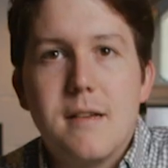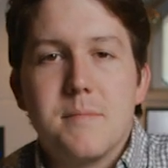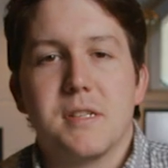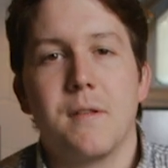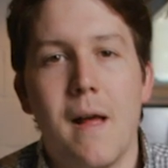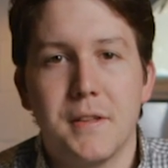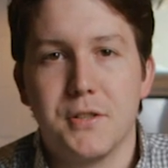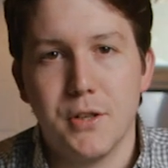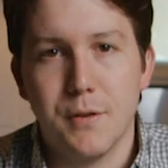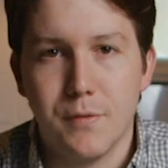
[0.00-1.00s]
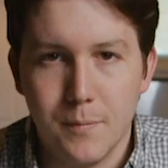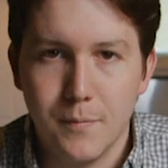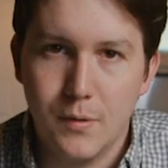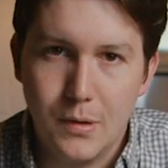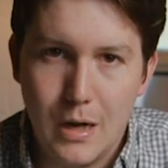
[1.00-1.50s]
I'm still not deterred from
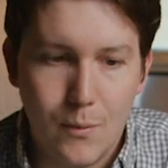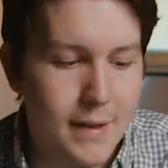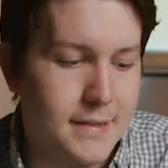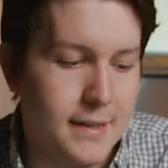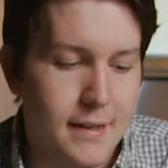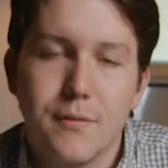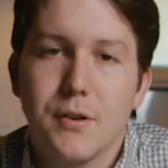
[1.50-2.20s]
uh, renting